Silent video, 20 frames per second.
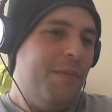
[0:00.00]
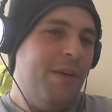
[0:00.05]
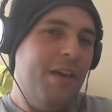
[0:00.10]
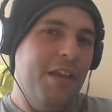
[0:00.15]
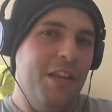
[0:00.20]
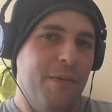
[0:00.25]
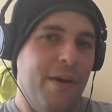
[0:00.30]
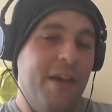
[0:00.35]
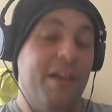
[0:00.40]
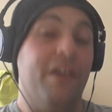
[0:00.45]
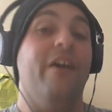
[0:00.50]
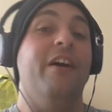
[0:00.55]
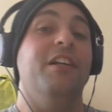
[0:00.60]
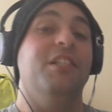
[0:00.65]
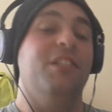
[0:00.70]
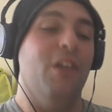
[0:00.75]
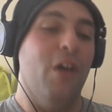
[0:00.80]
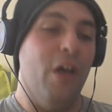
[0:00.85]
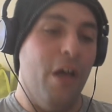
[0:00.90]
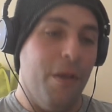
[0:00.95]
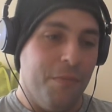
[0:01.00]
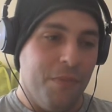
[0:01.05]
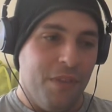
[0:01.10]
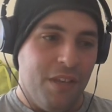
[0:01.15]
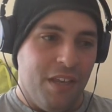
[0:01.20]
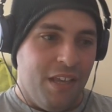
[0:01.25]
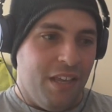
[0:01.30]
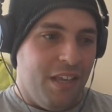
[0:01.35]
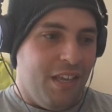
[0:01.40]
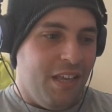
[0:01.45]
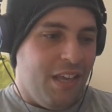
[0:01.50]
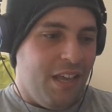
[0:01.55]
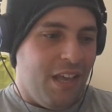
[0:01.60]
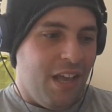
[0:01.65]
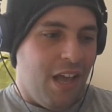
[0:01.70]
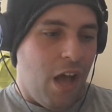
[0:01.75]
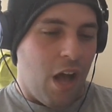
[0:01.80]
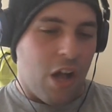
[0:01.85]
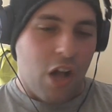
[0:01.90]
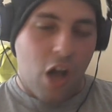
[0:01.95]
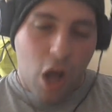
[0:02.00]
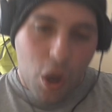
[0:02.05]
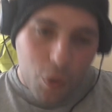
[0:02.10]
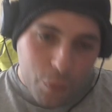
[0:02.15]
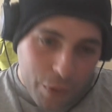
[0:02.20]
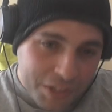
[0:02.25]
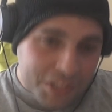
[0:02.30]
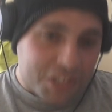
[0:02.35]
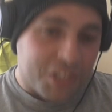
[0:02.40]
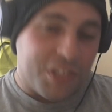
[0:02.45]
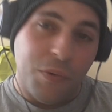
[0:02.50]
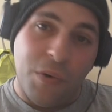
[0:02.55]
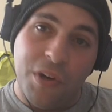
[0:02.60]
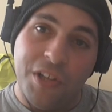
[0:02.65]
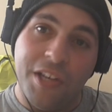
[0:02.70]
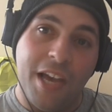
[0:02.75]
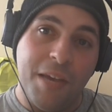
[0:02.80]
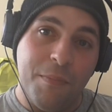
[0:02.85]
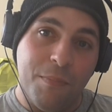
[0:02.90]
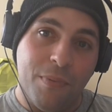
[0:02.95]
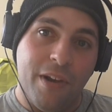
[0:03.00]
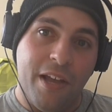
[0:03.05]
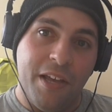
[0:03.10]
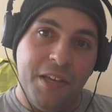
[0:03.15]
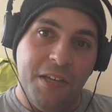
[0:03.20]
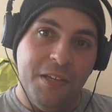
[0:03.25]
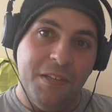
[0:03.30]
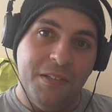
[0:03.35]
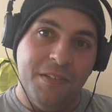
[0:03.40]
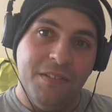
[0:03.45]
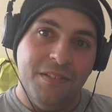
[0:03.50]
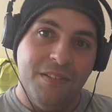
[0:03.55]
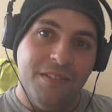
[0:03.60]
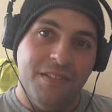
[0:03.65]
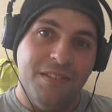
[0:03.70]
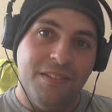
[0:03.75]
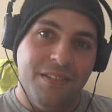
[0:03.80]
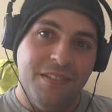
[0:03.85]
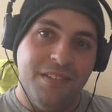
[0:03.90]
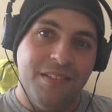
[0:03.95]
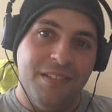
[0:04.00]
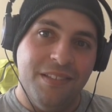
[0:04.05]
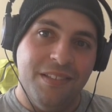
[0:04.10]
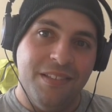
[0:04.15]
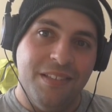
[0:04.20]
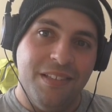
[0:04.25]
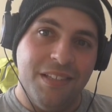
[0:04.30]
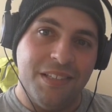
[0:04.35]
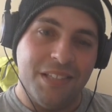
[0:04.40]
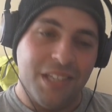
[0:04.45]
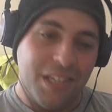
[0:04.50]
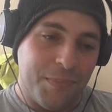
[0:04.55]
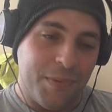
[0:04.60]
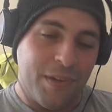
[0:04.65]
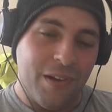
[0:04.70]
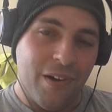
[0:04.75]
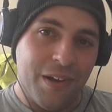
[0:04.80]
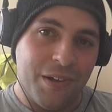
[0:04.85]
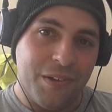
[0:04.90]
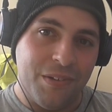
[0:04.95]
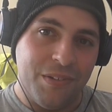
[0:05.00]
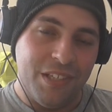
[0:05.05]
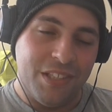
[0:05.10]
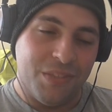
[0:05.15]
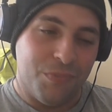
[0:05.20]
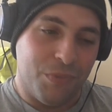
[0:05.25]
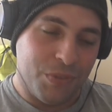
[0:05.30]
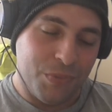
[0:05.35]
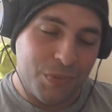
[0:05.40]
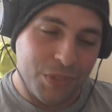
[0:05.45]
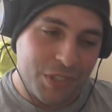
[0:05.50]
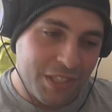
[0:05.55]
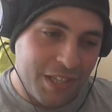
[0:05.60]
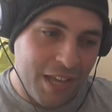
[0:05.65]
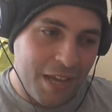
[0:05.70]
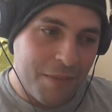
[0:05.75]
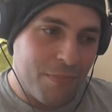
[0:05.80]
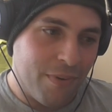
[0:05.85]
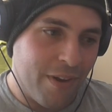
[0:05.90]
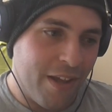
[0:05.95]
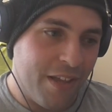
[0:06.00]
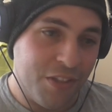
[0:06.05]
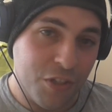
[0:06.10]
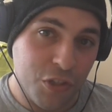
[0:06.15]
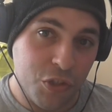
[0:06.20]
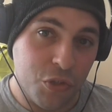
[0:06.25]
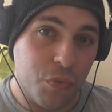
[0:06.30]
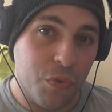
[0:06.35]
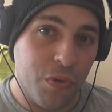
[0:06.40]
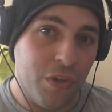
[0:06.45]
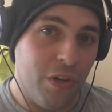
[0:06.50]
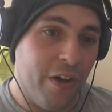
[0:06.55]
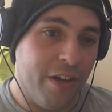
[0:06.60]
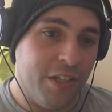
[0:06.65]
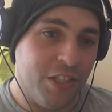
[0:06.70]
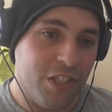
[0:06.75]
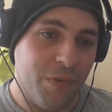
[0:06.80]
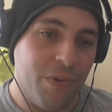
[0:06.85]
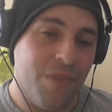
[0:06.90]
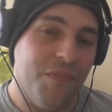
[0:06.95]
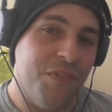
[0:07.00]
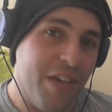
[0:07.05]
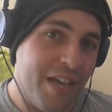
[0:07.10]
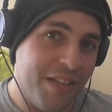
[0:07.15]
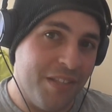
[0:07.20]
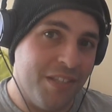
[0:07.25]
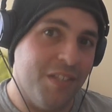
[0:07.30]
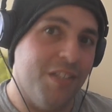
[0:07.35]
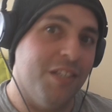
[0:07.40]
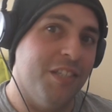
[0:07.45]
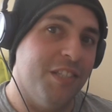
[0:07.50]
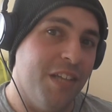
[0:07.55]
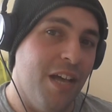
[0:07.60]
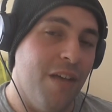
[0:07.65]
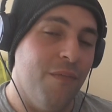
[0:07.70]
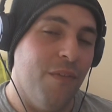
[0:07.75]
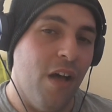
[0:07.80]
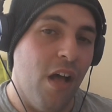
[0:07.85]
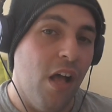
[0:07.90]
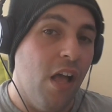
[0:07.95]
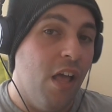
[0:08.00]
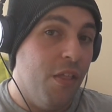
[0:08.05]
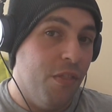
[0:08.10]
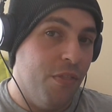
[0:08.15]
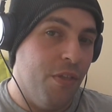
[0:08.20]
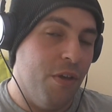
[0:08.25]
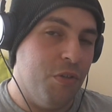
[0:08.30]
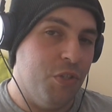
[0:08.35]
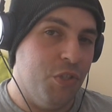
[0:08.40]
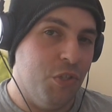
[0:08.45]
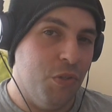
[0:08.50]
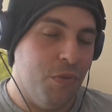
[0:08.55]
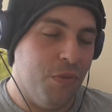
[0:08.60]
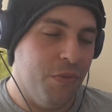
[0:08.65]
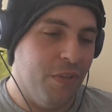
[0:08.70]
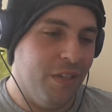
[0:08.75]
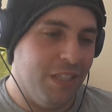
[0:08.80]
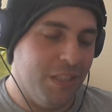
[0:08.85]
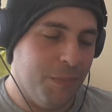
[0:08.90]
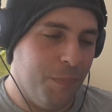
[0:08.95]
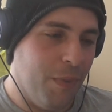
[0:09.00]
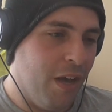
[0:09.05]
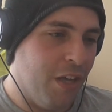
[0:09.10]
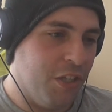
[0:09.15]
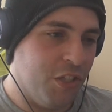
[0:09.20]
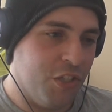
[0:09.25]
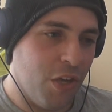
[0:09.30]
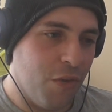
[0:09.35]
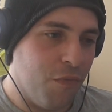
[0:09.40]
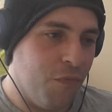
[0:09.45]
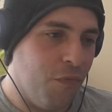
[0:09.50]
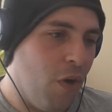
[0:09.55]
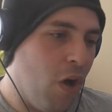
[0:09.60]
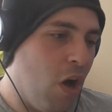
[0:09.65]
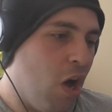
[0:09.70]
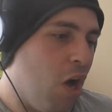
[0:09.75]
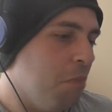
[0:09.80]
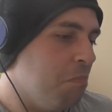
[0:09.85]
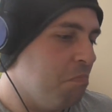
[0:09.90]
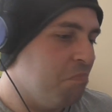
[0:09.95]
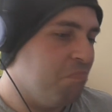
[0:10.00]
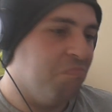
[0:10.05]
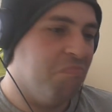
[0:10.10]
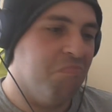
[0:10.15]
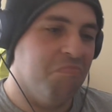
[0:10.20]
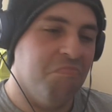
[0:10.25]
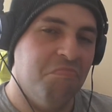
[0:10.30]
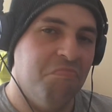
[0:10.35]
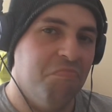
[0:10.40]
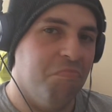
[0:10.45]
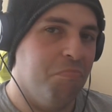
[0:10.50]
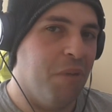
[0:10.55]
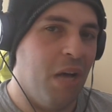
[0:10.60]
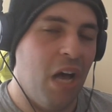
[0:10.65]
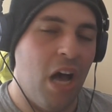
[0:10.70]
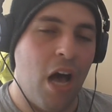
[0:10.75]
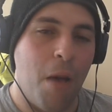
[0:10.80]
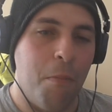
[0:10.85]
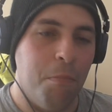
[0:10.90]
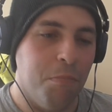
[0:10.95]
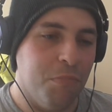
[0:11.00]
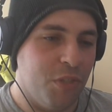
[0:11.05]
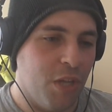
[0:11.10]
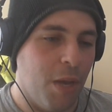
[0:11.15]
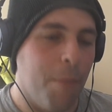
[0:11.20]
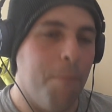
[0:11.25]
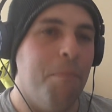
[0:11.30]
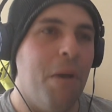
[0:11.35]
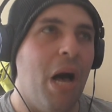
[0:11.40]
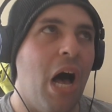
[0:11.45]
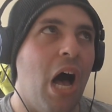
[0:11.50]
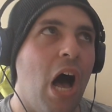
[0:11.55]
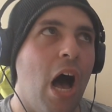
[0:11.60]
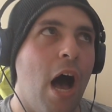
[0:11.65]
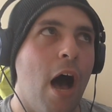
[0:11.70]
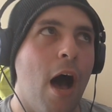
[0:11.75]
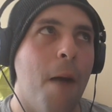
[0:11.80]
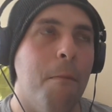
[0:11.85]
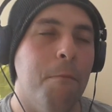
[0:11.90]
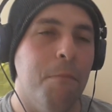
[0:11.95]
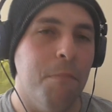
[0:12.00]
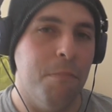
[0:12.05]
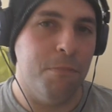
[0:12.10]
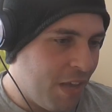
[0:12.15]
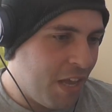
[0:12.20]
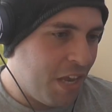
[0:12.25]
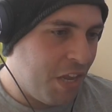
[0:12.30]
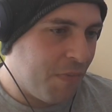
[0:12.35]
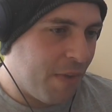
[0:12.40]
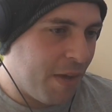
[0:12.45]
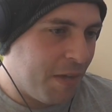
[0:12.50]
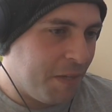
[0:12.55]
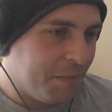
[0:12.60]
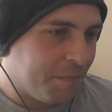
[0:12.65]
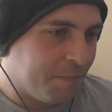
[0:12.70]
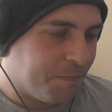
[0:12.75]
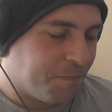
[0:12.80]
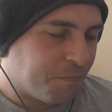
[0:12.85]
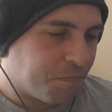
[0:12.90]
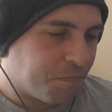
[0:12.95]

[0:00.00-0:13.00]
But anyway, guys, look, I can't wait to see what gameplay is going to be like on this. What's the gameplay and the storyline? So we've yet to discover those two things, but so far, pumped, pumped. But anyway,